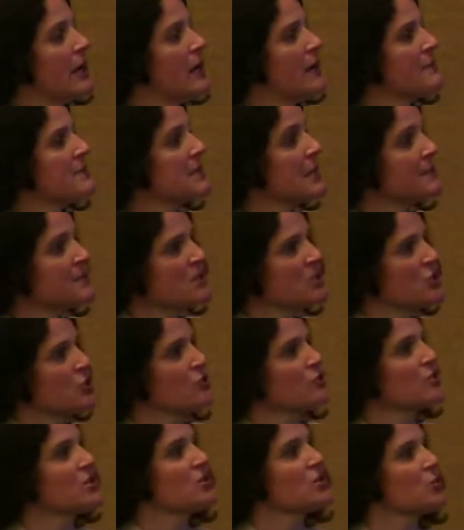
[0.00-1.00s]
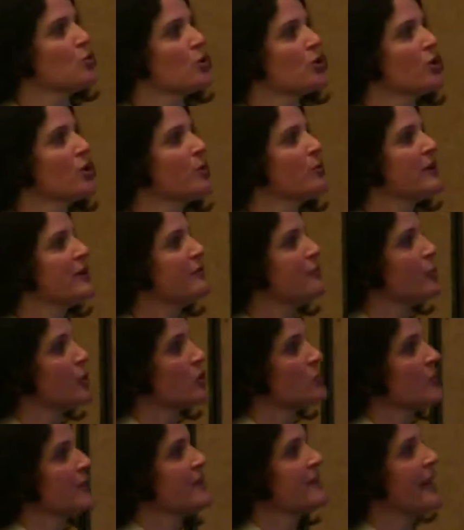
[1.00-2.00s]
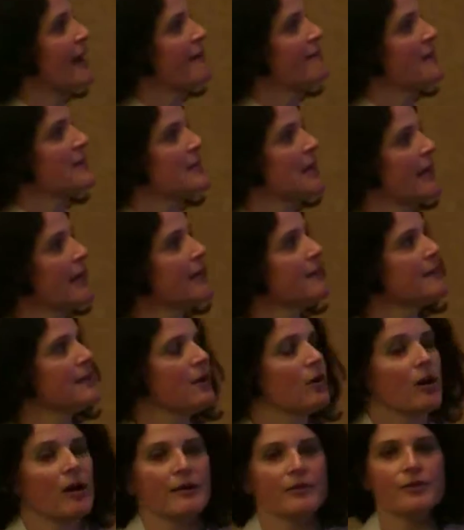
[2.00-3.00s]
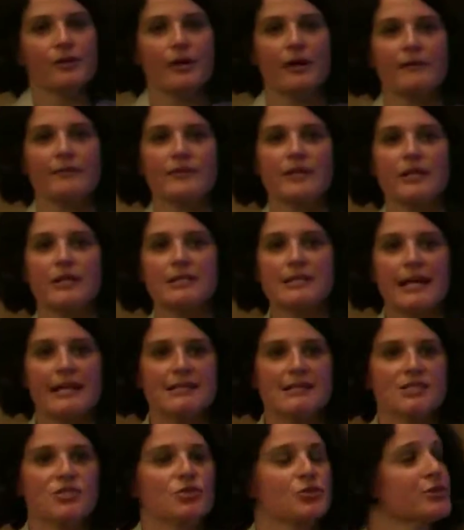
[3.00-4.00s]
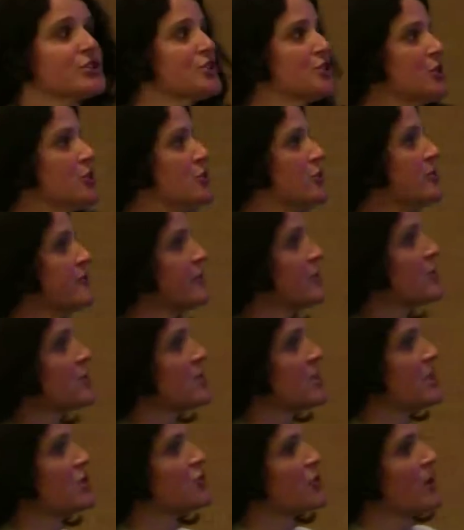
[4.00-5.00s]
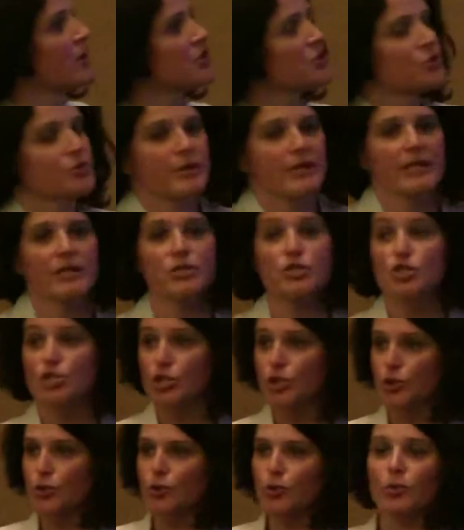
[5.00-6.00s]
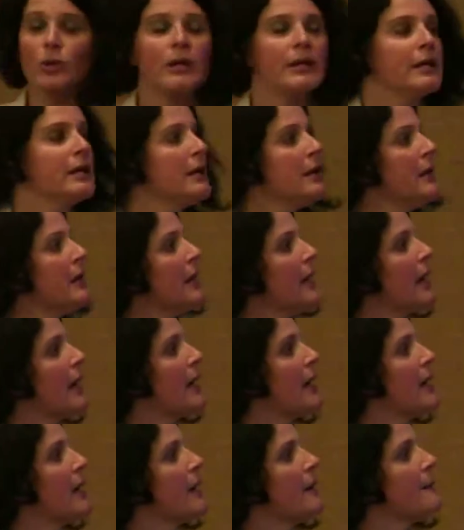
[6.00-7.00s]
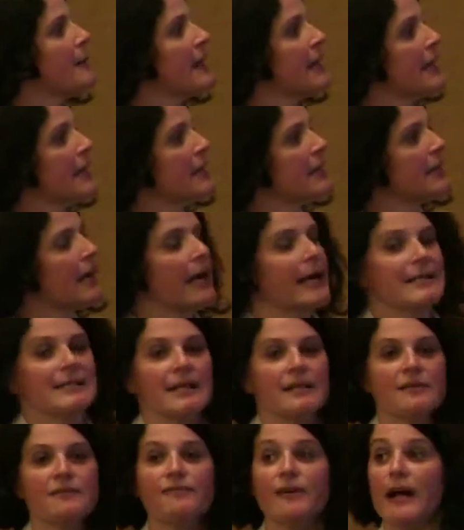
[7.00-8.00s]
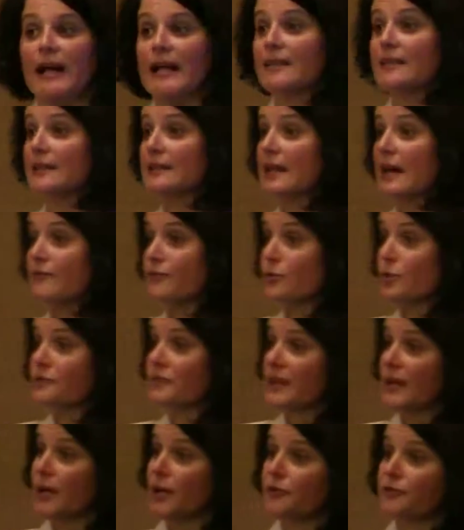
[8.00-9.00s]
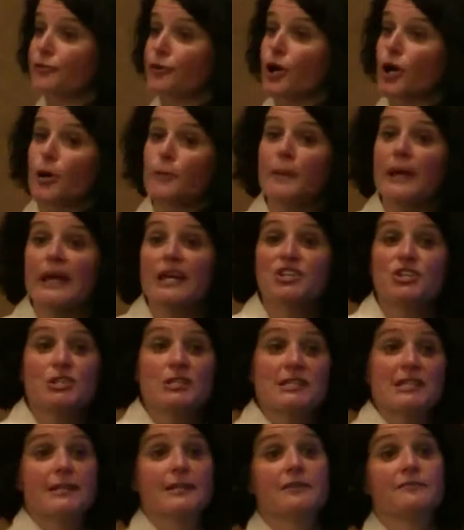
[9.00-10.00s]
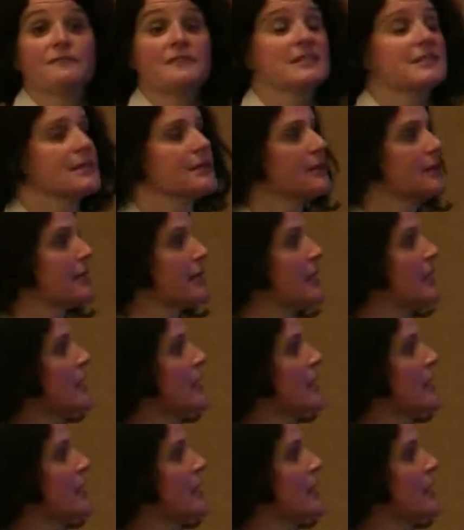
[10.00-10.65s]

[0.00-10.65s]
substance use disorder, we've worked with Kevin Knight, the author of the Texas Christian University Drug Screen 2, in identifying the level of care for our patients in the facility.